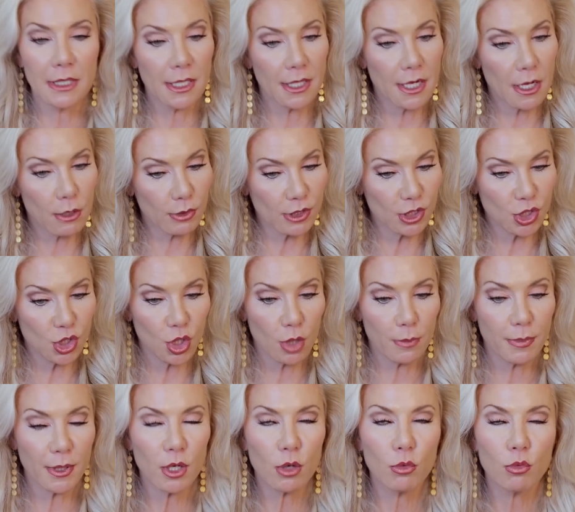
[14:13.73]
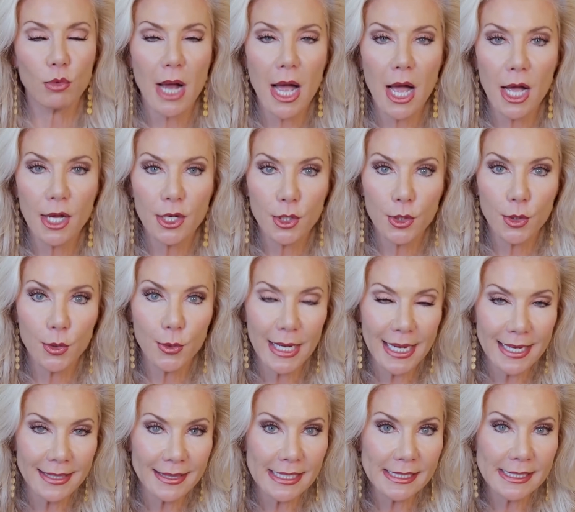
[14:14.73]
you know, with Jupiter Rahu
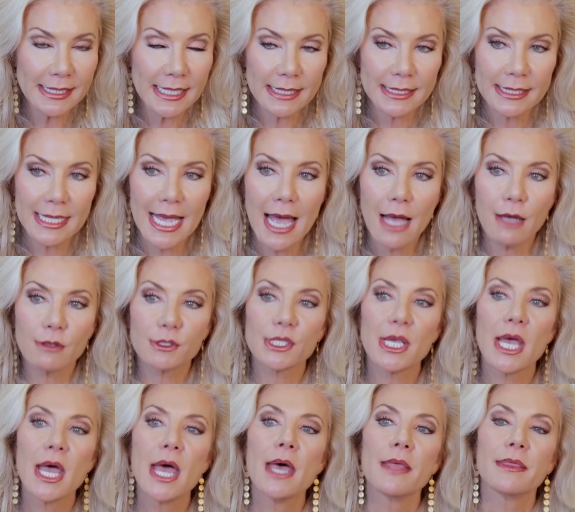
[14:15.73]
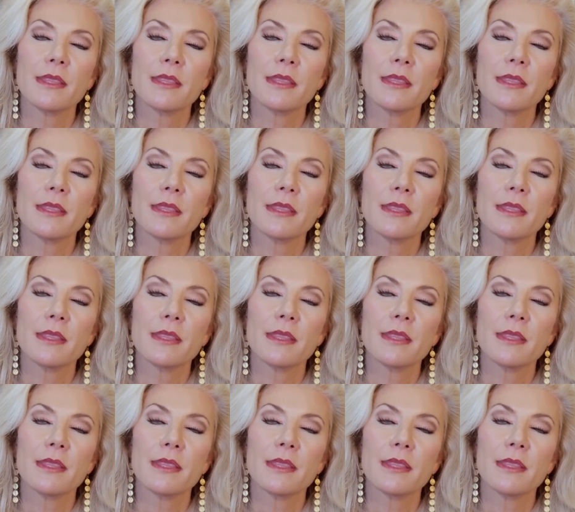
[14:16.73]
in the sixth house,